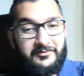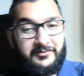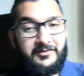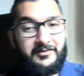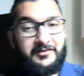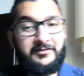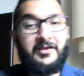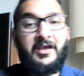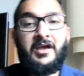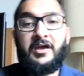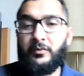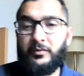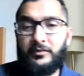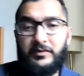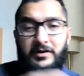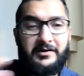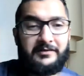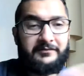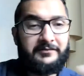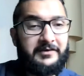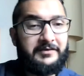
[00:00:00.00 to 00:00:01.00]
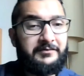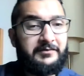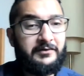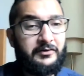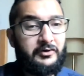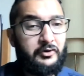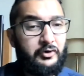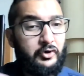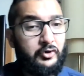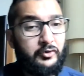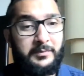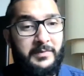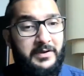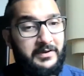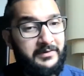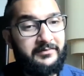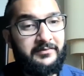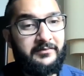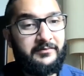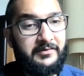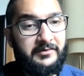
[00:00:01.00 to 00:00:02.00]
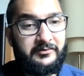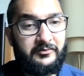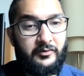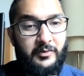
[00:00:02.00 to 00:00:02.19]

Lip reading: We'll kind of give a good mix of it.